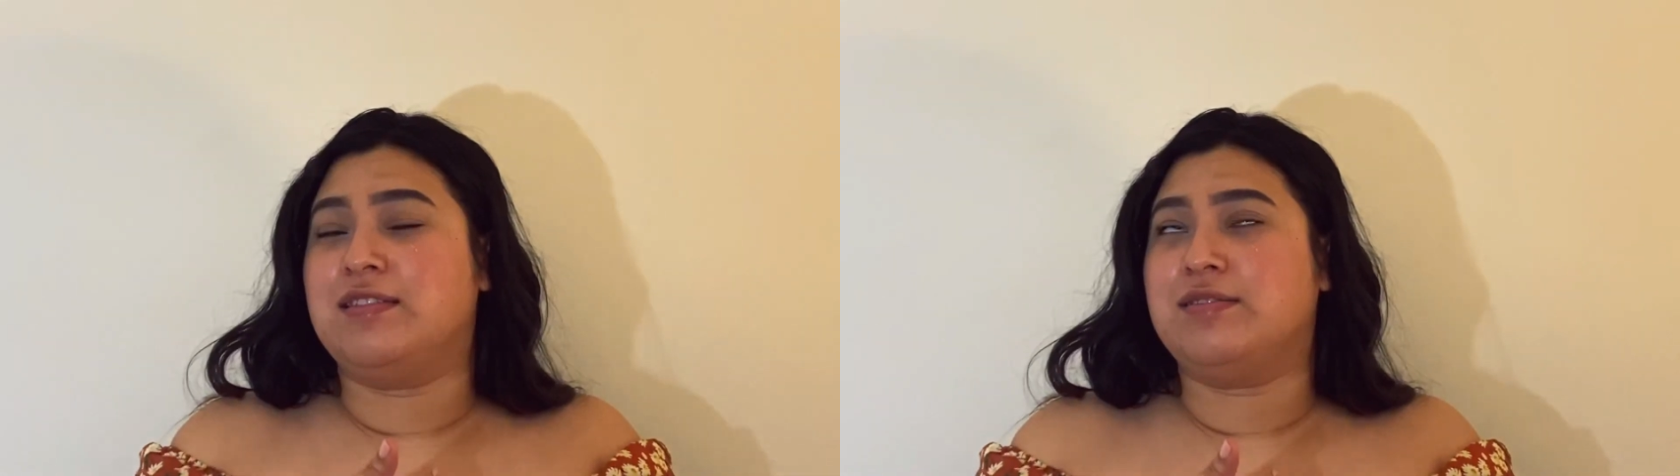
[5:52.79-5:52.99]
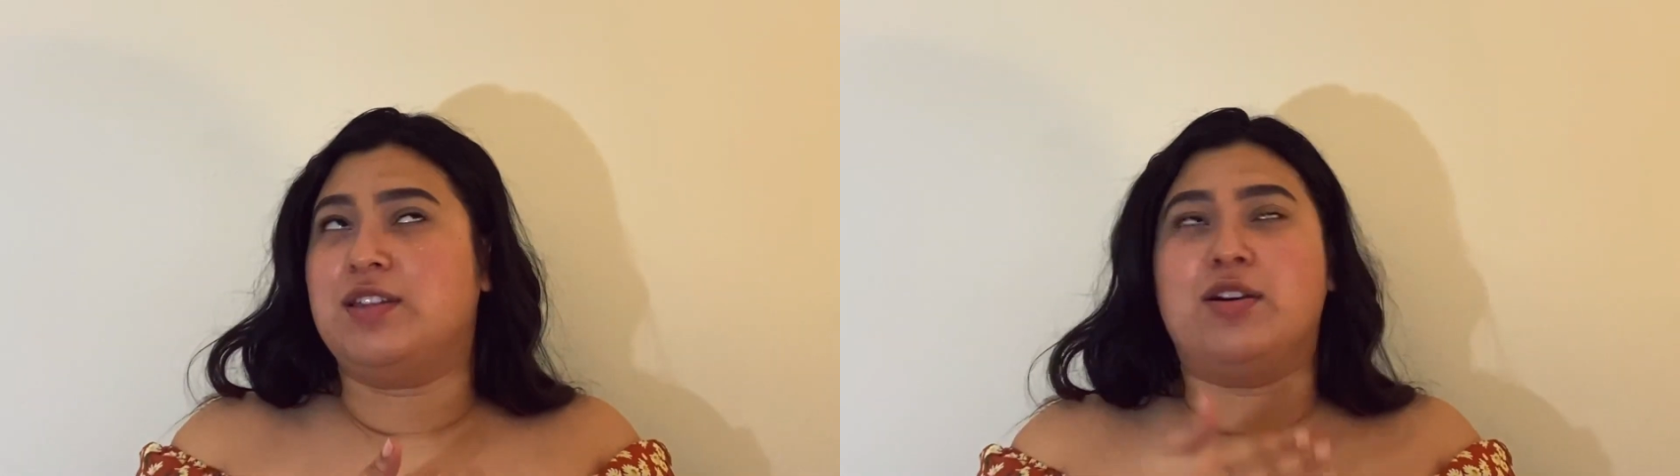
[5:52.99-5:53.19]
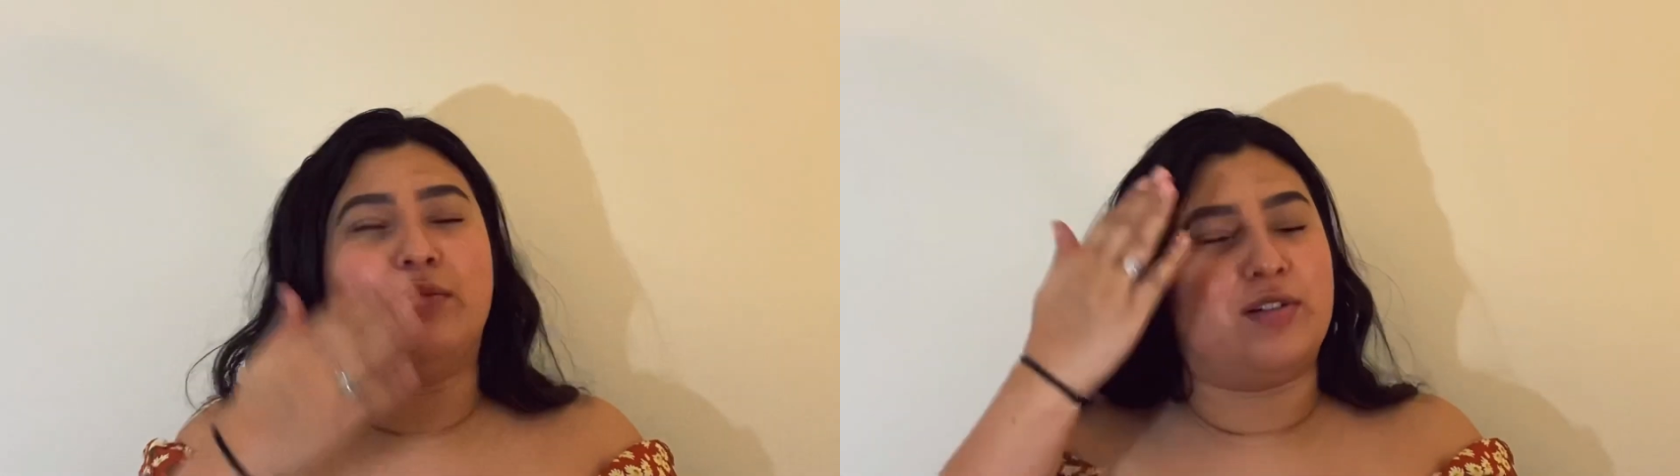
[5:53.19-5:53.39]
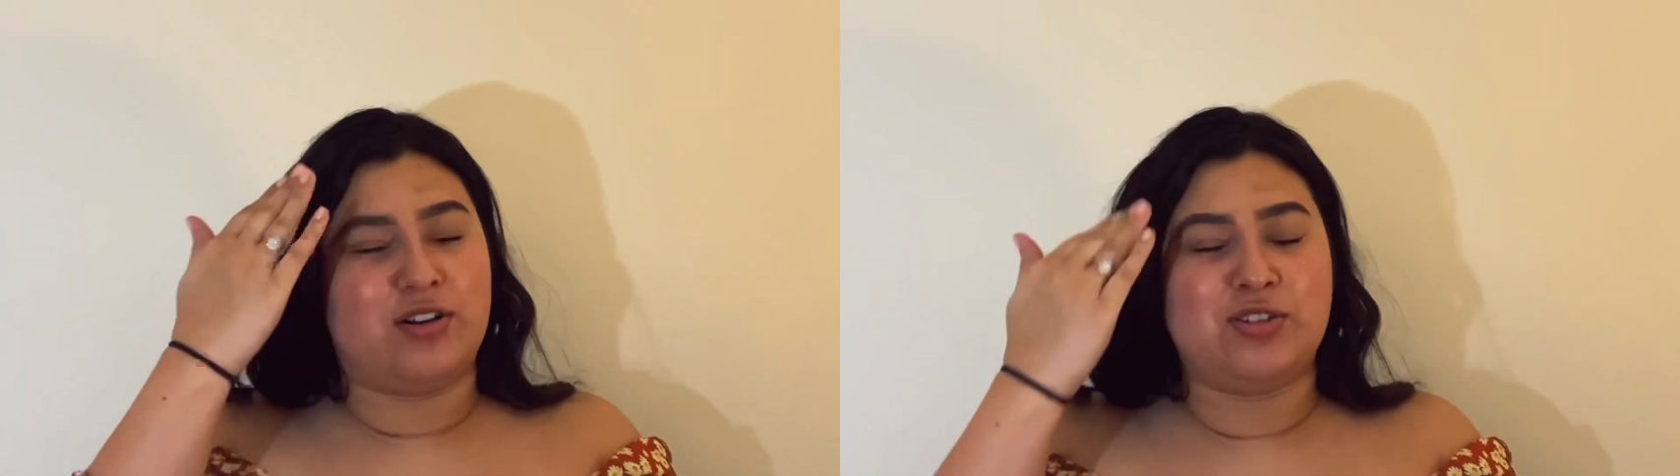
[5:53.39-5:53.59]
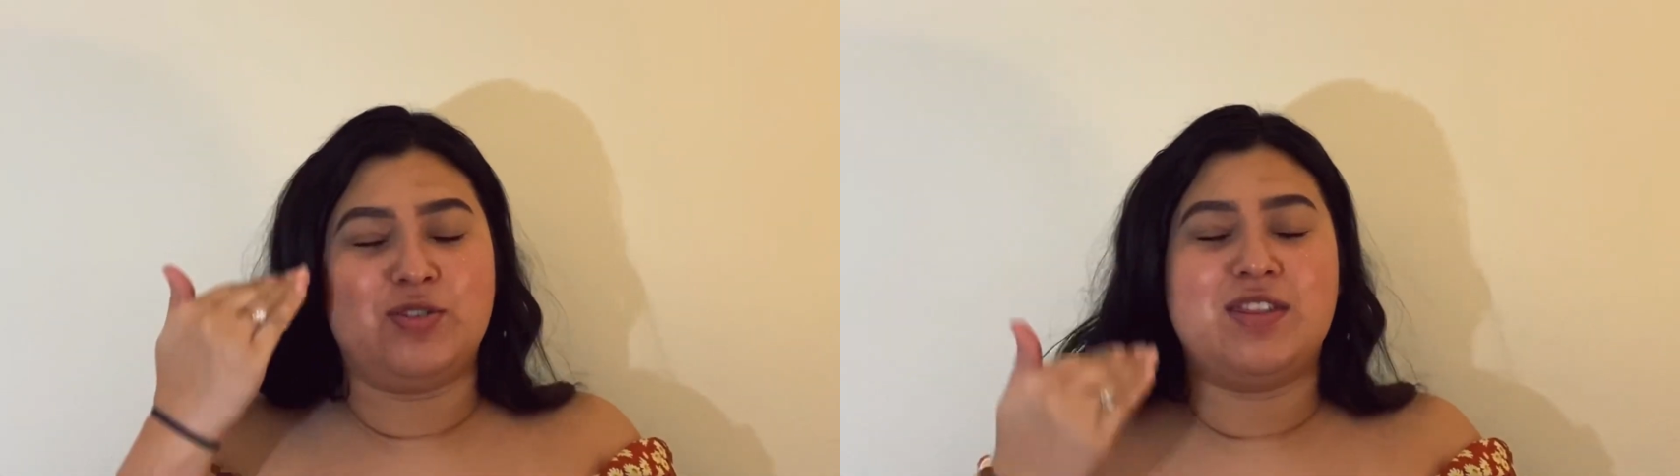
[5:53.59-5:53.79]
no,
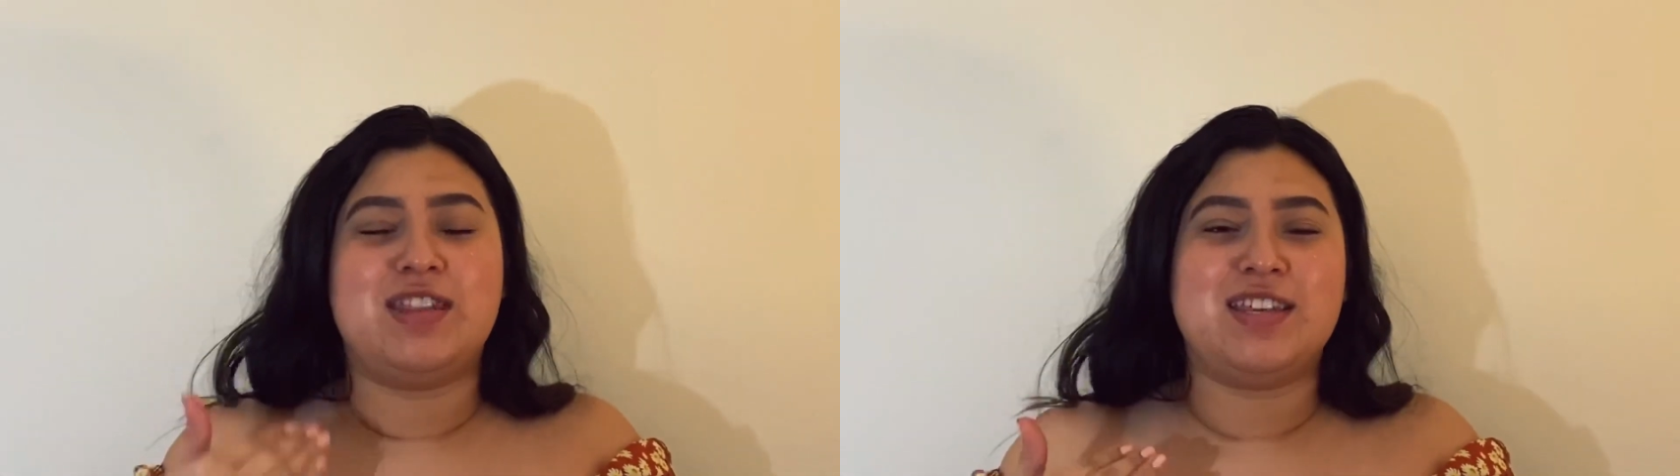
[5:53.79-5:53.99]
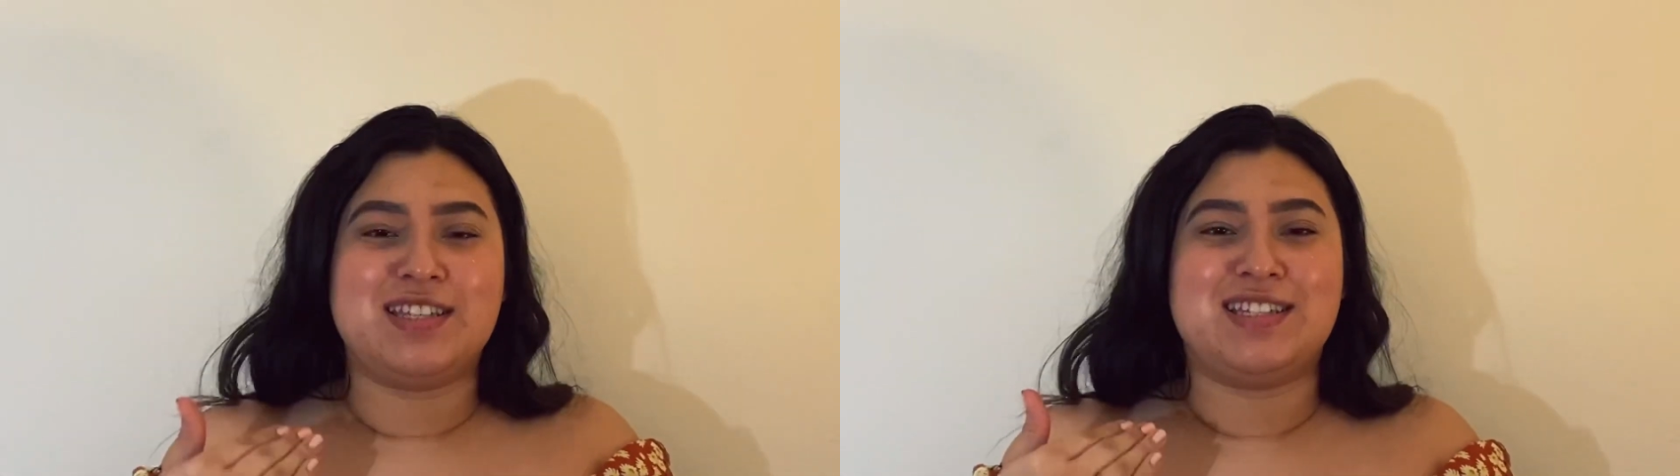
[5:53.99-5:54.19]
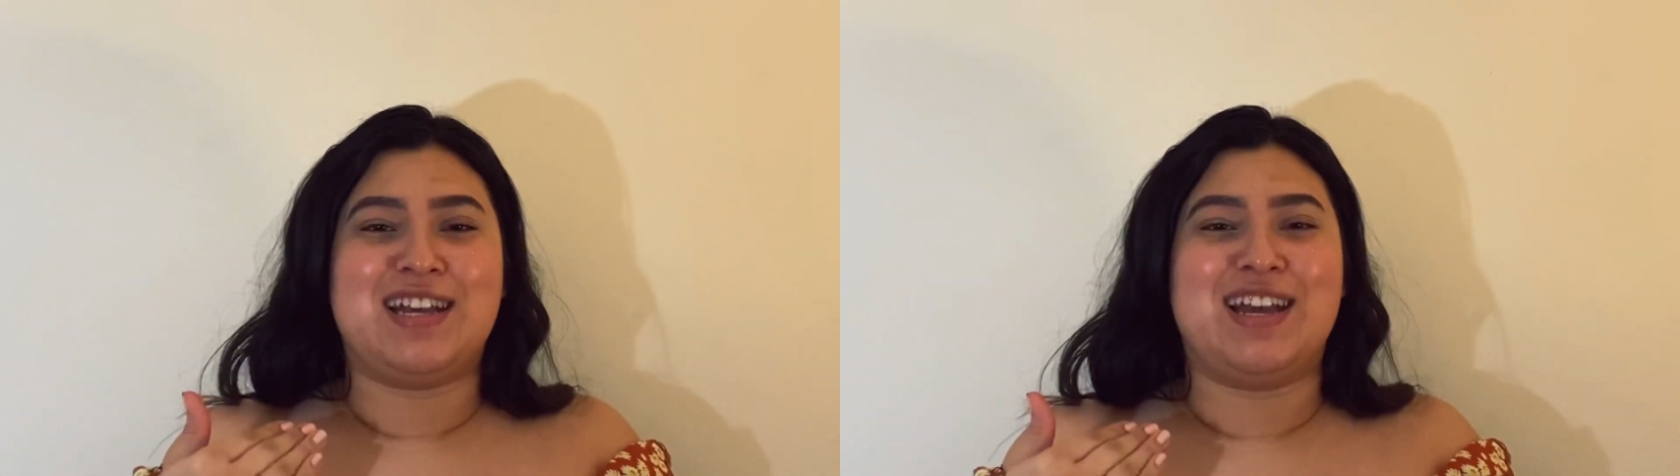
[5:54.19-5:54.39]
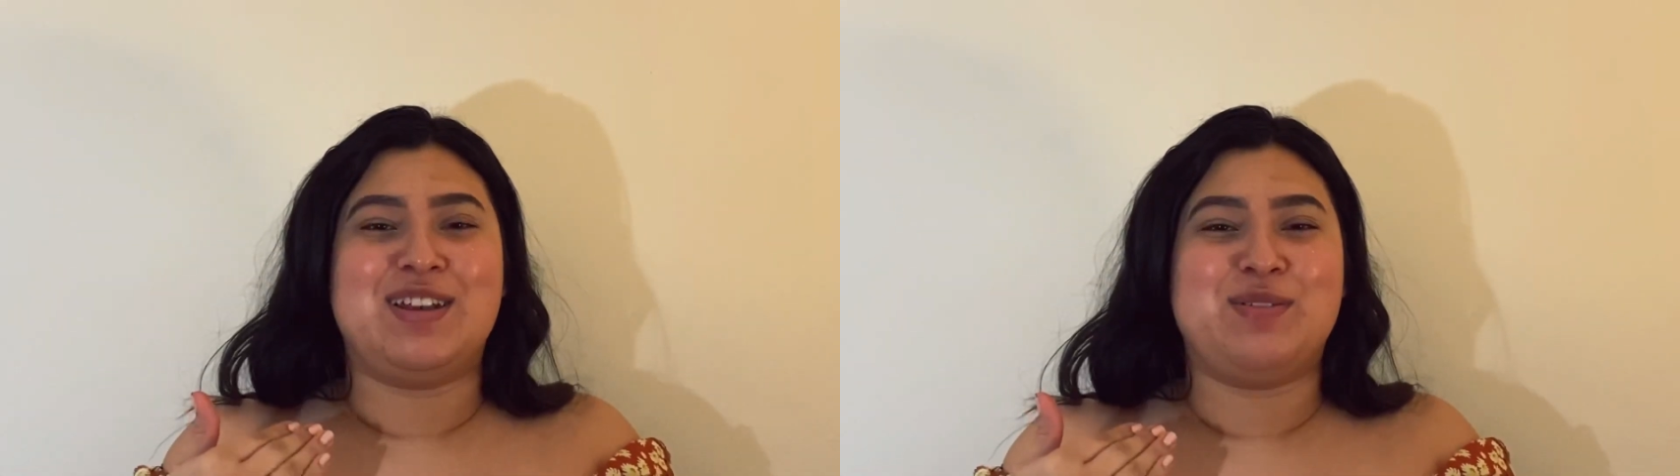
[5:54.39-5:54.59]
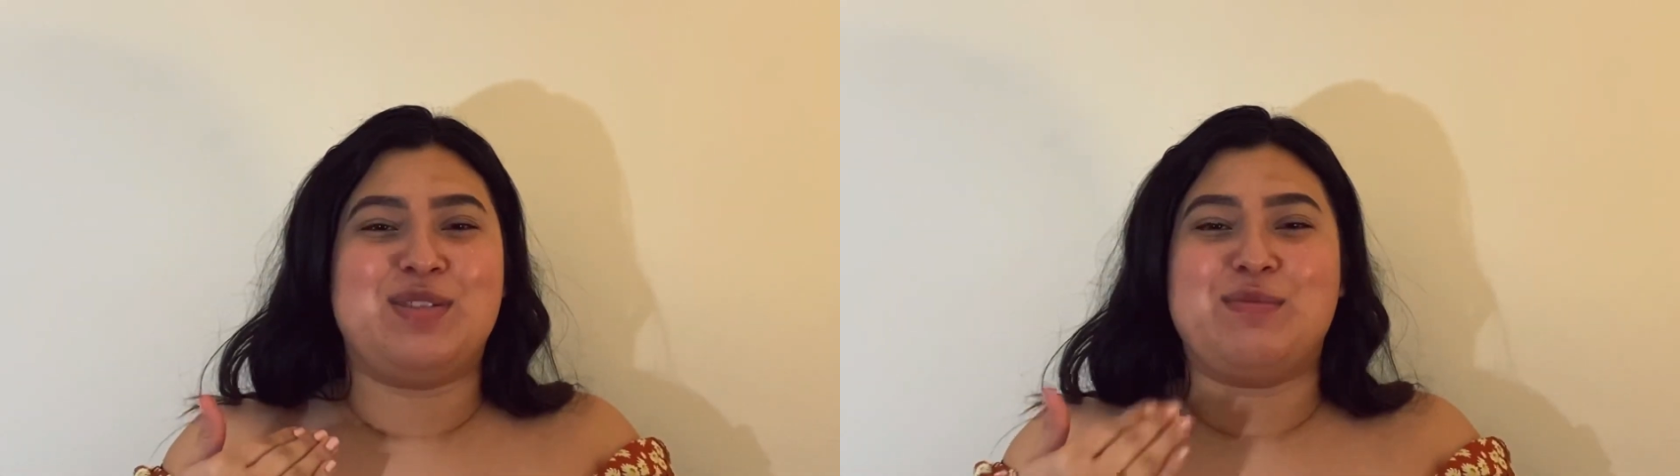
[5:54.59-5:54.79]
I'll do this
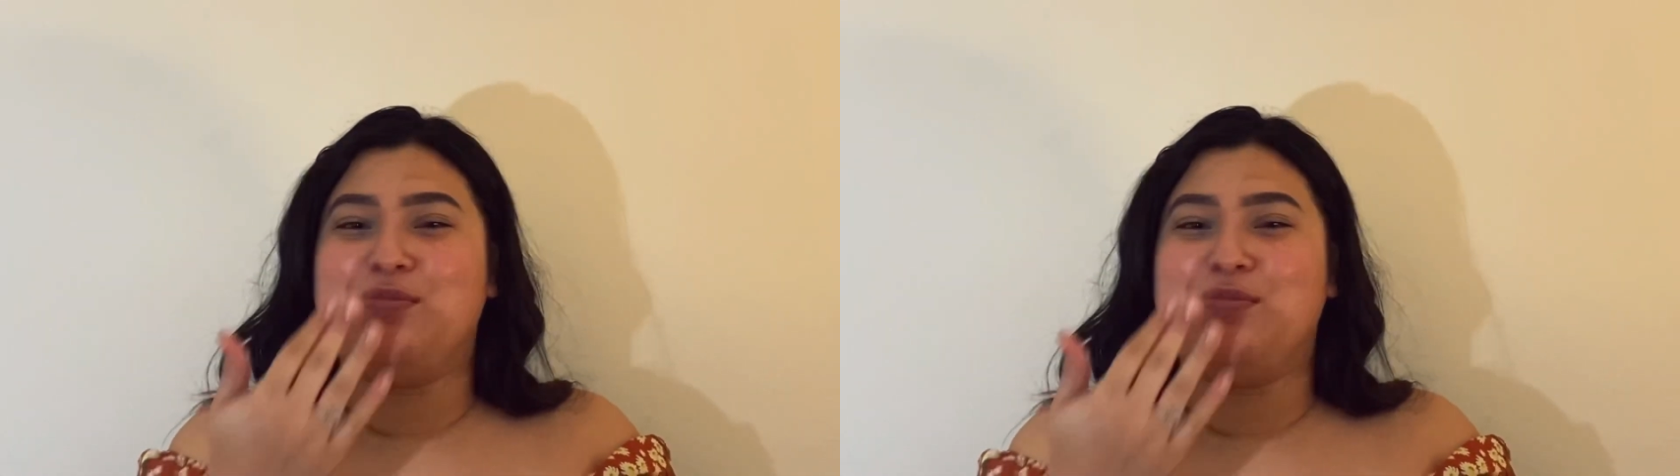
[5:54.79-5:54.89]
side with a